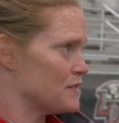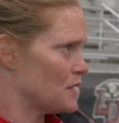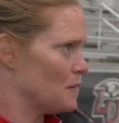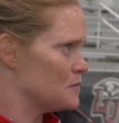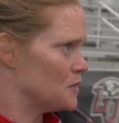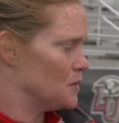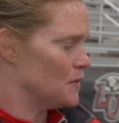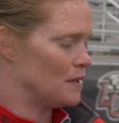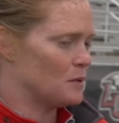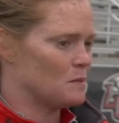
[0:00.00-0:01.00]
to come to.
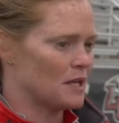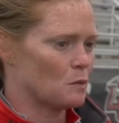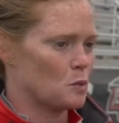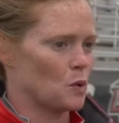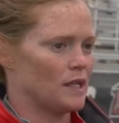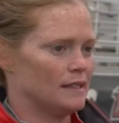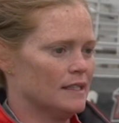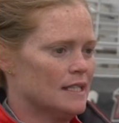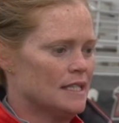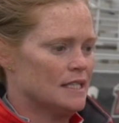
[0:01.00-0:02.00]
And we make a point
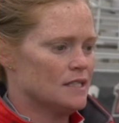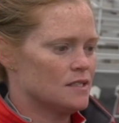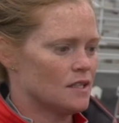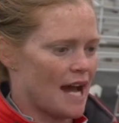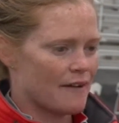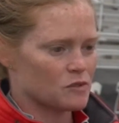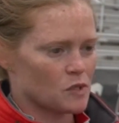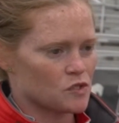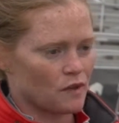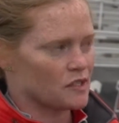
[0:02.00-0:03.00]
to have as
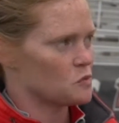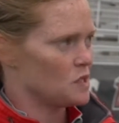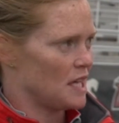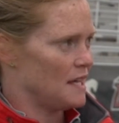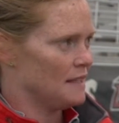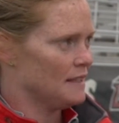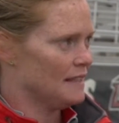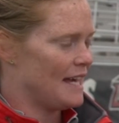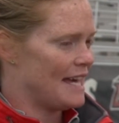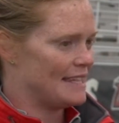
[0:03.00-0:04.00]
much fun as we can.
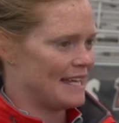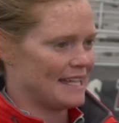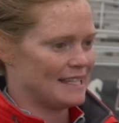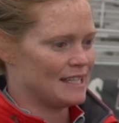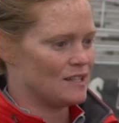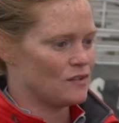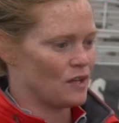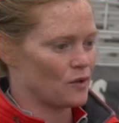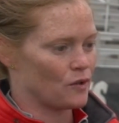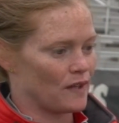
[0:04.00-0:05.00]
And then
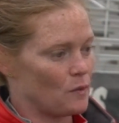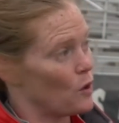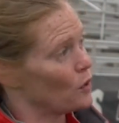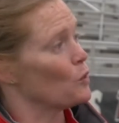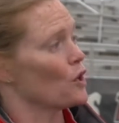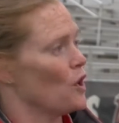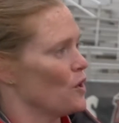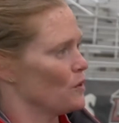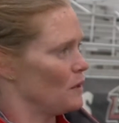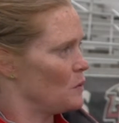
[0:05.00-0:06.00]
they want to work
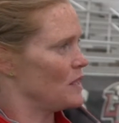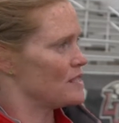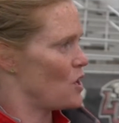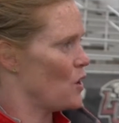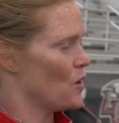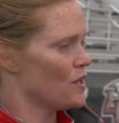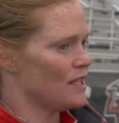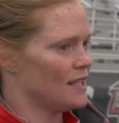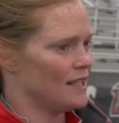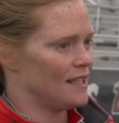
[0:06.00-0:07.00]
hard. Like when it's hard,
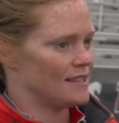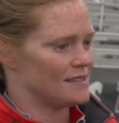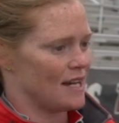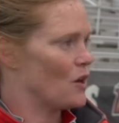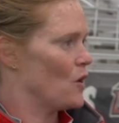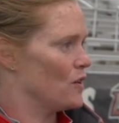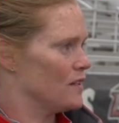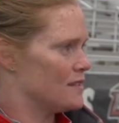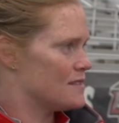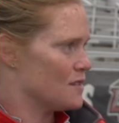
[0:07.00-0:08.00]
it's not hard.
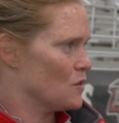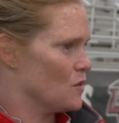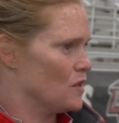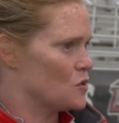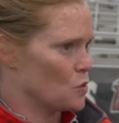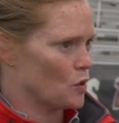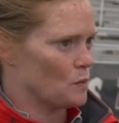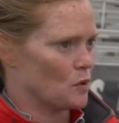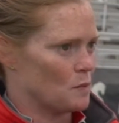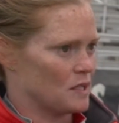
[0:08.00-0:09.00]
It's still
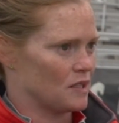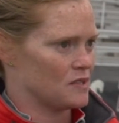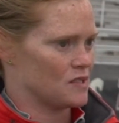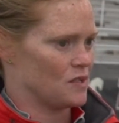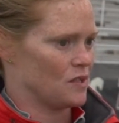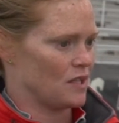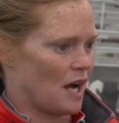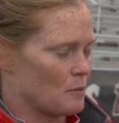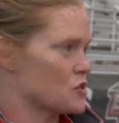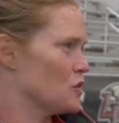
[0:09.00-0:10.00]
enjoyable because they're
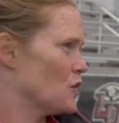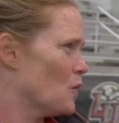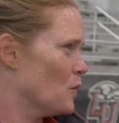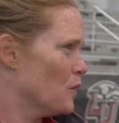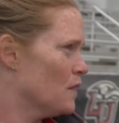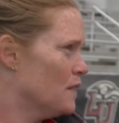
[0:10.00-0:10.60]
accomplishing a goal.